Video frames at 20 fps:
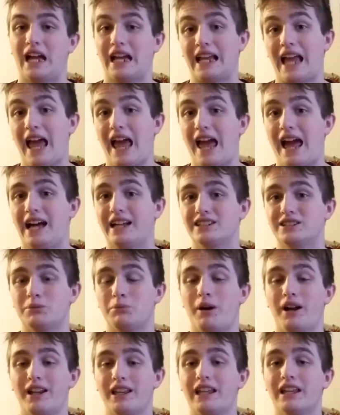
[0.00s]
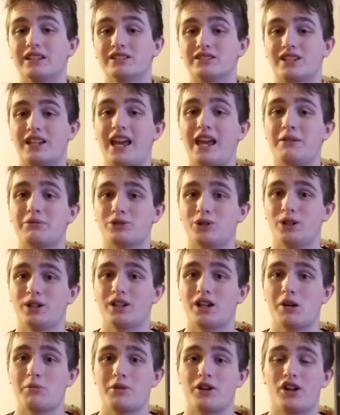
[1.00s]
had some money and games started
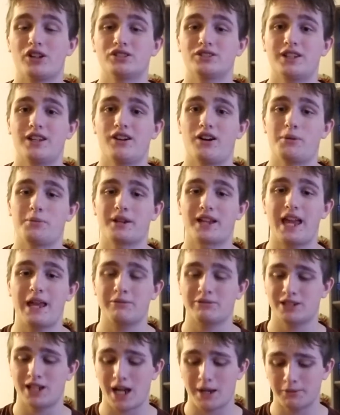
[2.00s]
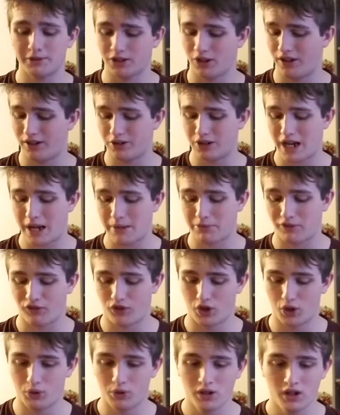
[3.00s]
coming on sale for GameStop, so I grabbed a
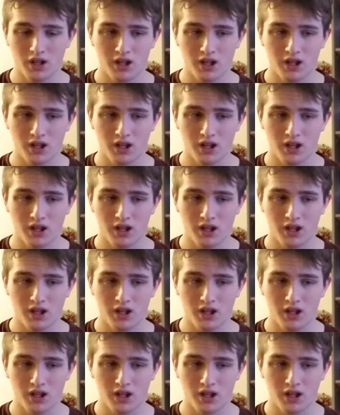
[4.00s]
few.